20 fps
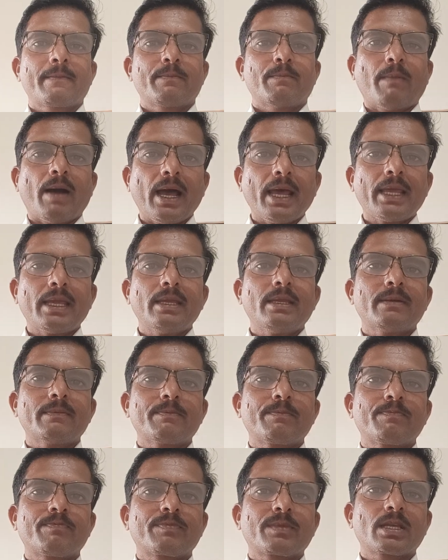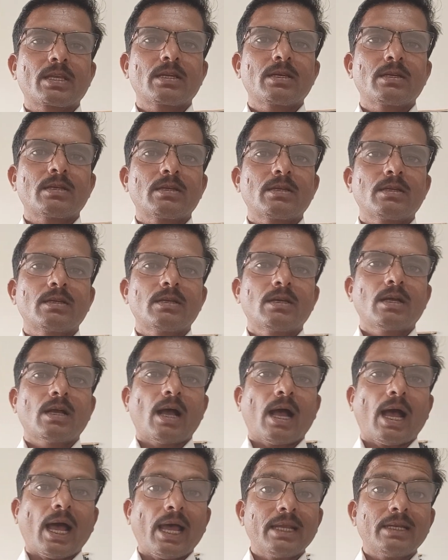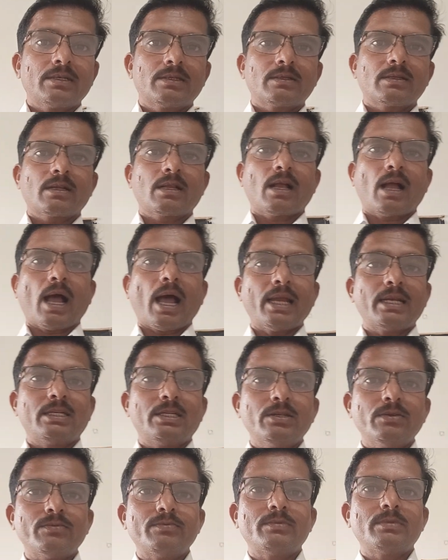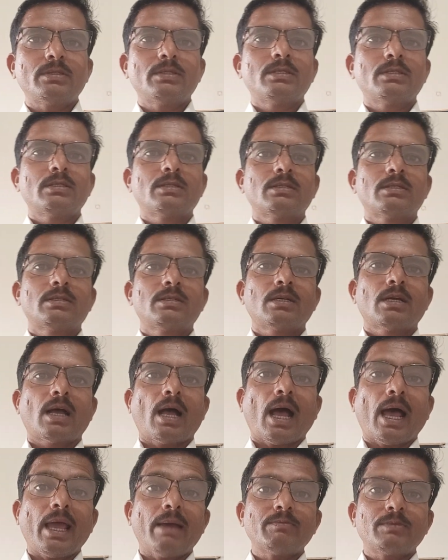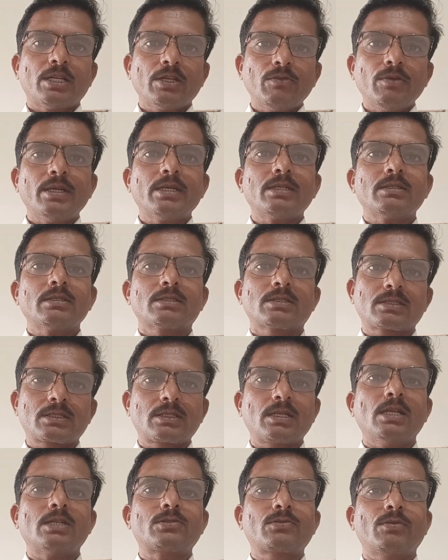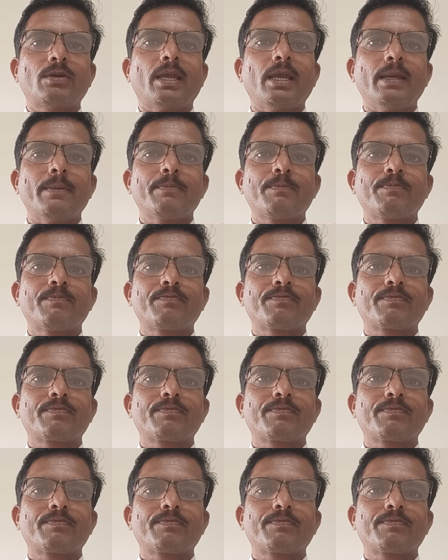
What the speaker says: My I lived, I am living still today